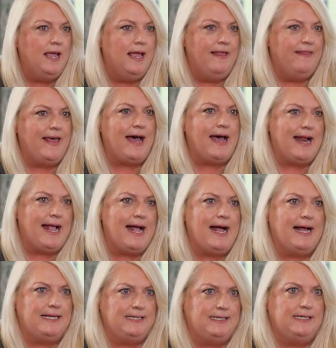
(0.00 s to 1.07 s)
that
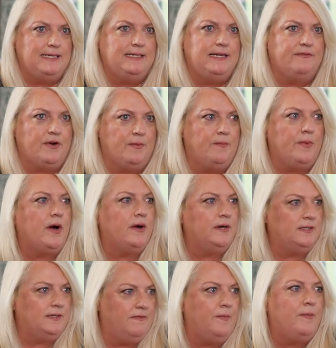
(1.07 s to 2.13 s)
has different
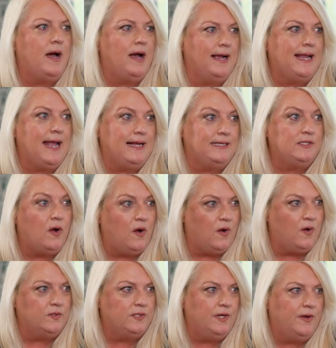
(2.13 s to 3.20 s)
parts of a podcast
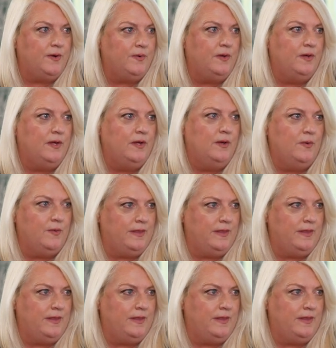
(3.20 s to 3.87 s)
also mm-hmm.